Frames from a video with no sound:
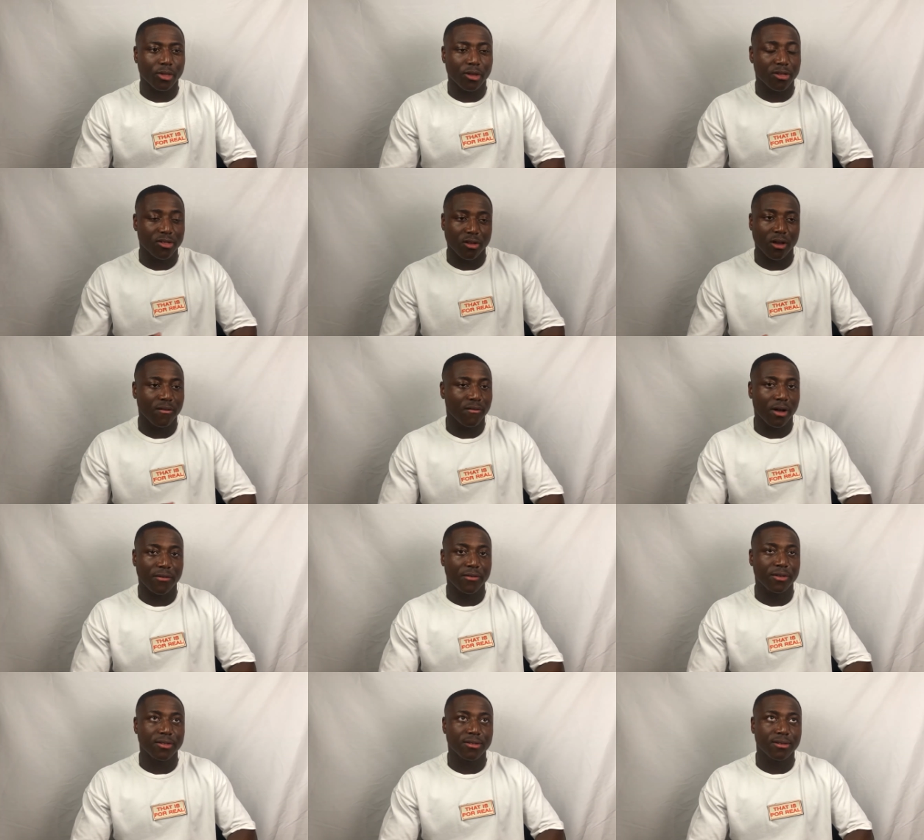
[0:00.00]
serve
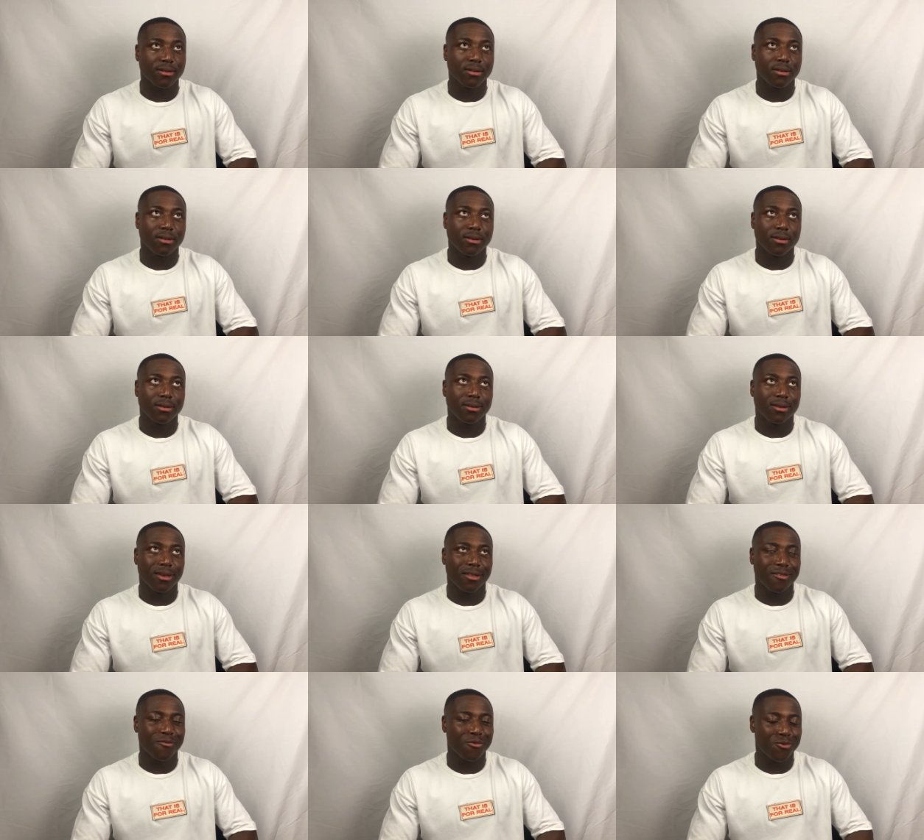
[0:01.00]
others.
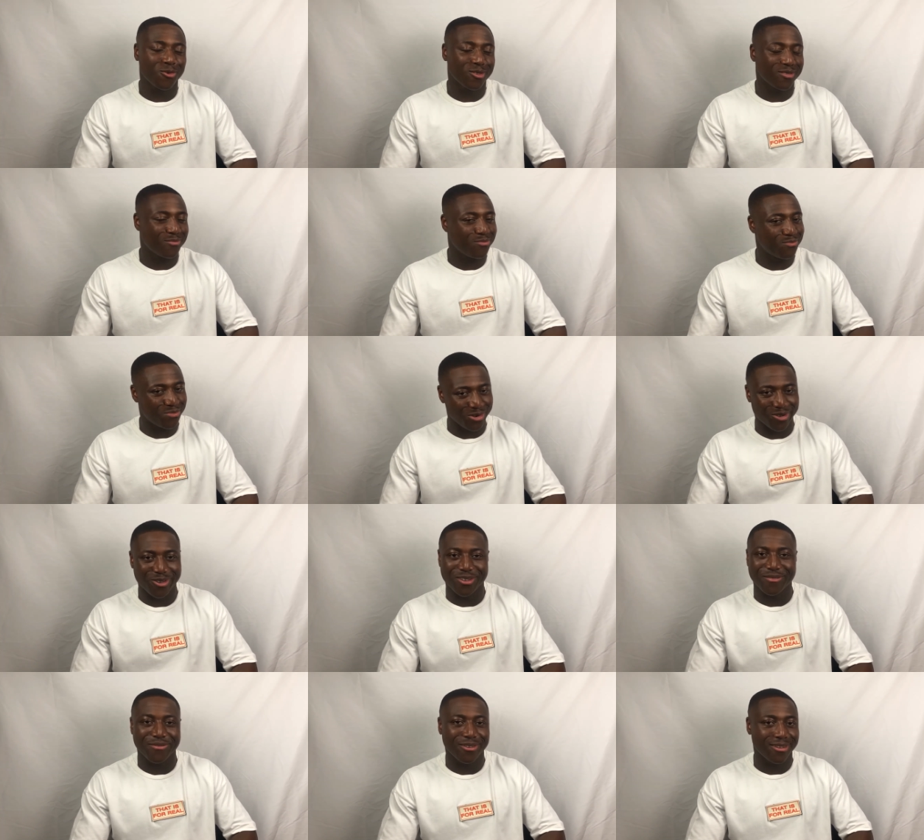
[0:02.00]
And of course, put
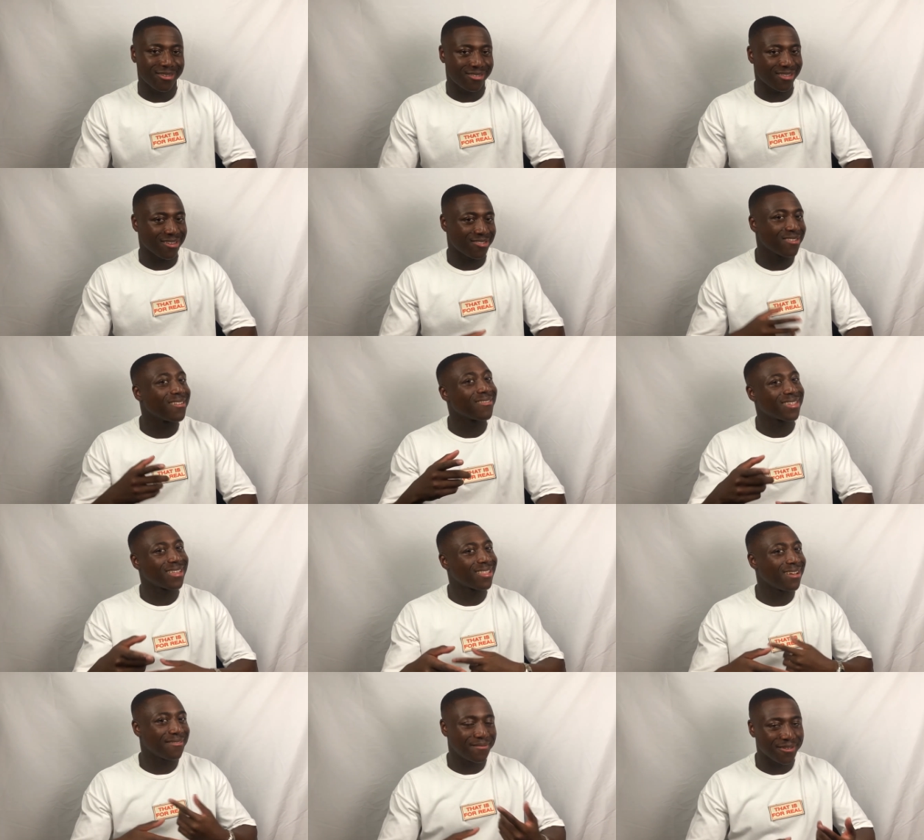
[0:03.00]
God first. I should have
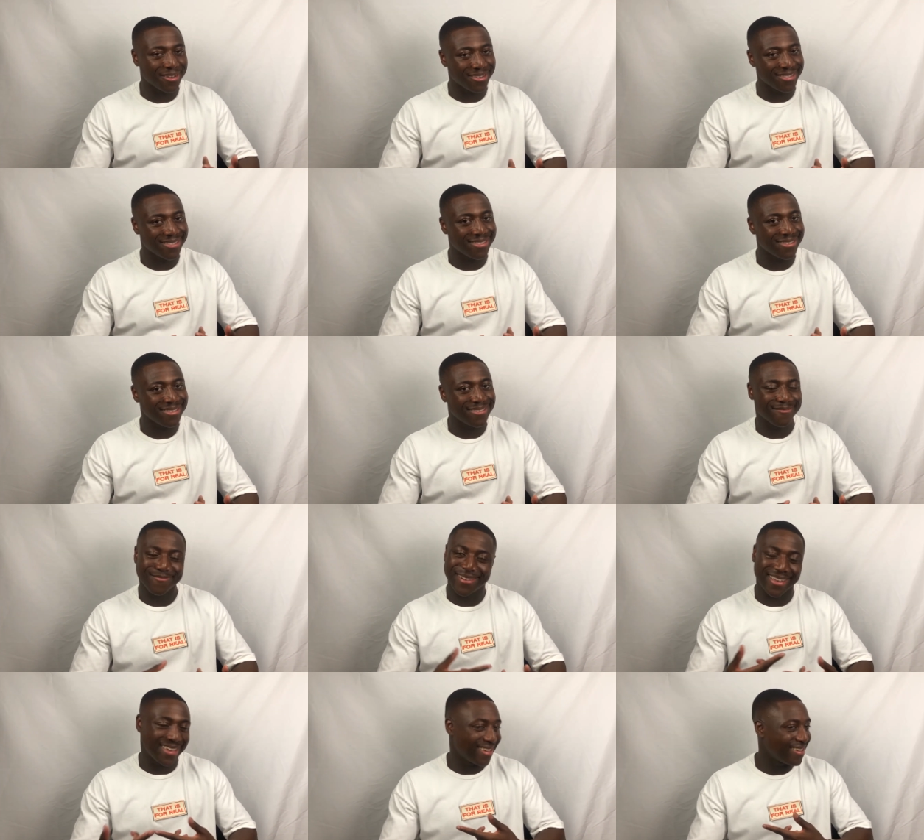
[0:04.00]
said that first.
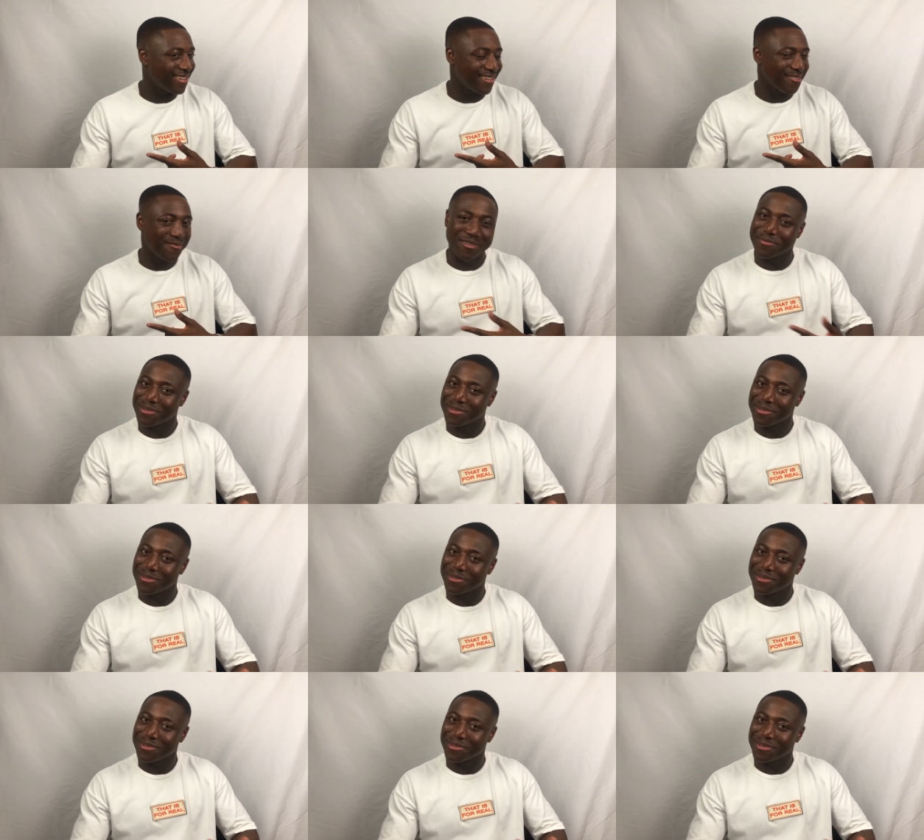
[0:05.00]
But hey, we